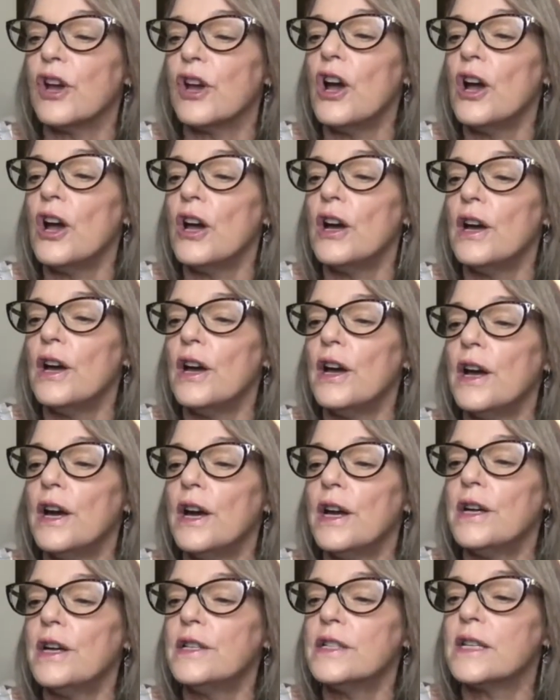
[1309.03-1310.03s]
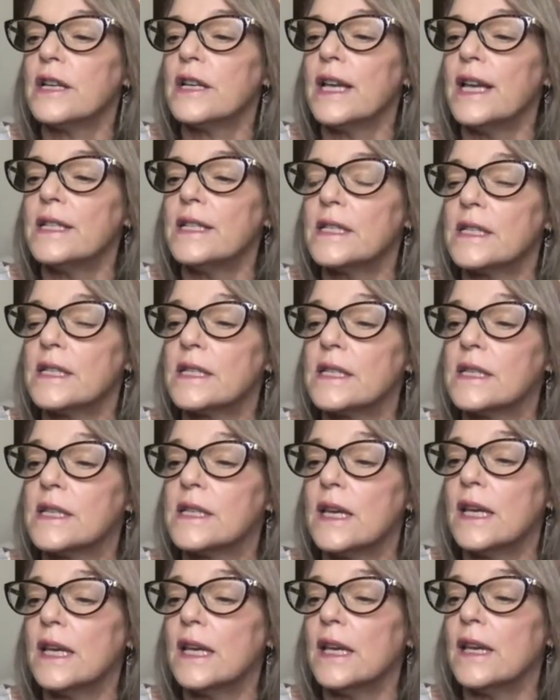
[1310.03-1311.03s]
cards. Let's
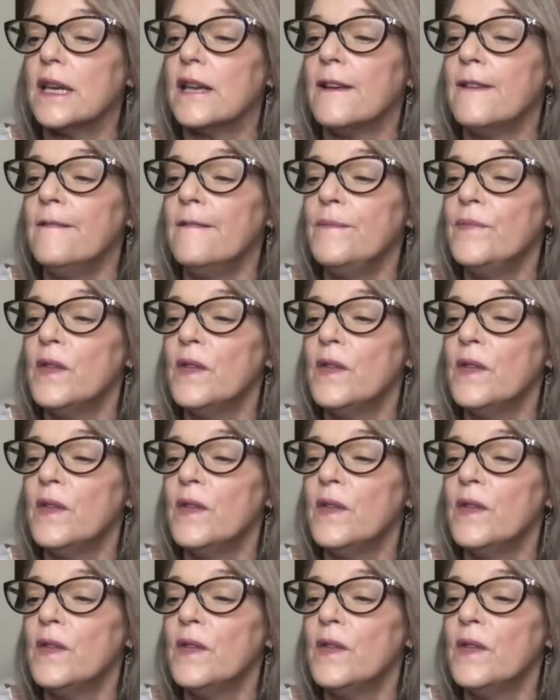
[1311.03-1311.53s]
see.